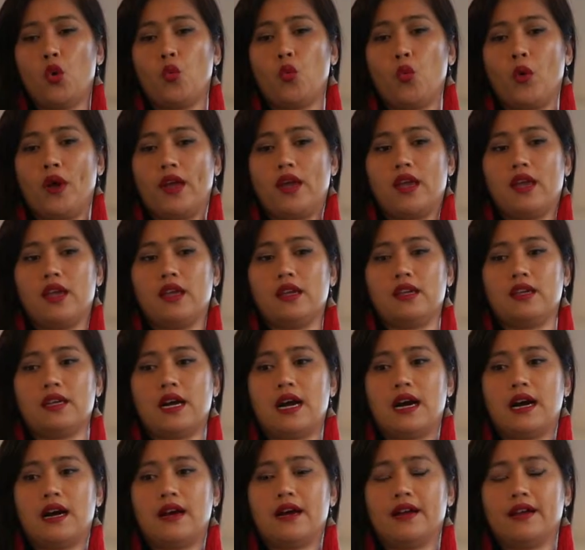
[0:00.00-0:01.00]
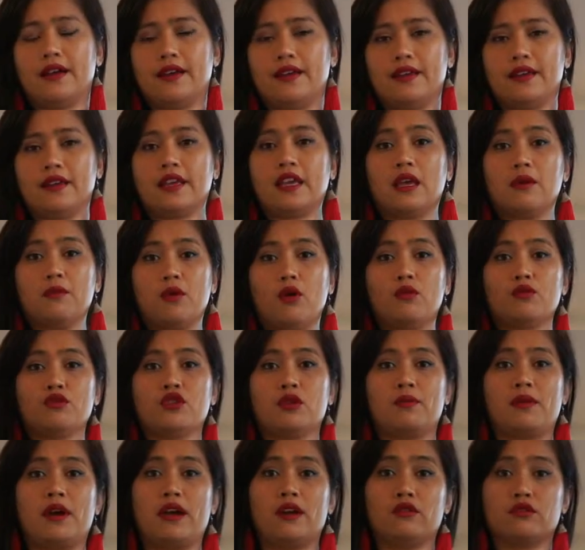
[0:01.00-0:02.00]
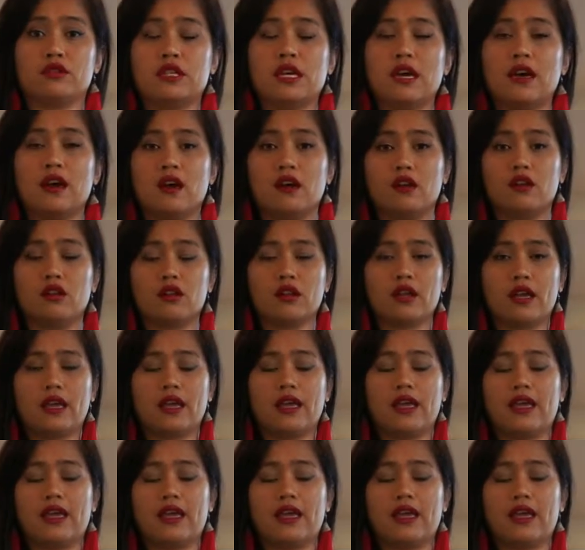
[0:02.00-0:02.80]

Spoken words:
when I came home to my hotel